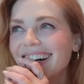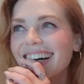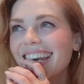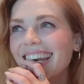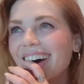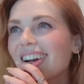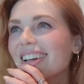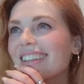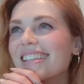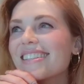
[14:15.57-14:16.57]
No, I
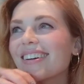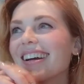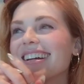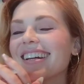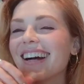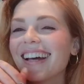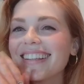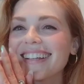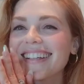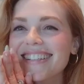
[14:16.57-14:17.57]
don't think so. I
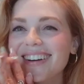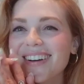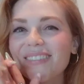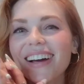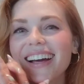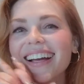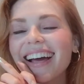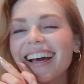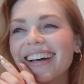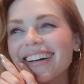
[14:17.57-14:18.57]
don't think so, but
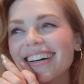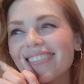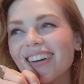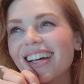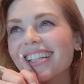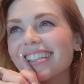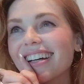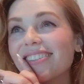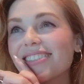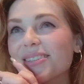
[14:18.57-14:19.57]
yeah, man,
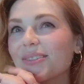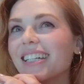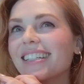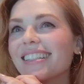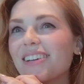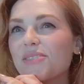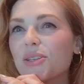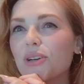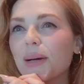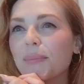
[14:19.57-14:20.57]
life is weird. Life's a trip.